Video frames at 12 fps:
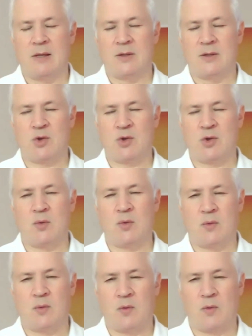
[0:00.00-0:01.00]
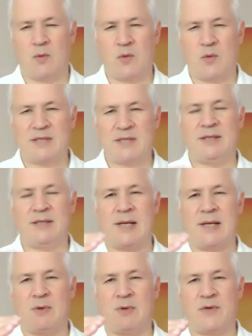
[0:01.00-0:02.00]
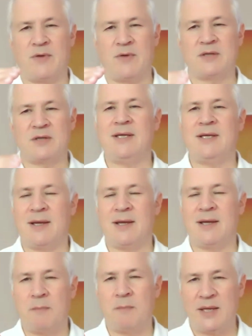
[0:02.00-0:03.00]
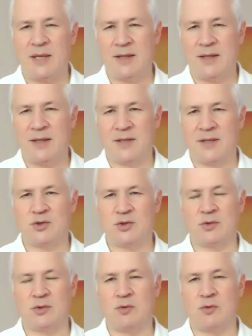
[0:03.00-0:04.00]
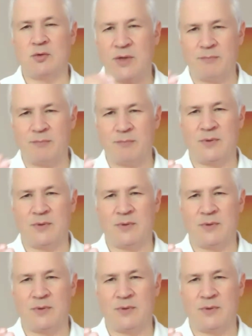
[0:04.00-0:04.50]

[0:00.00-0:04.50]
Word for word: So raising the level of energy and paying attention to keep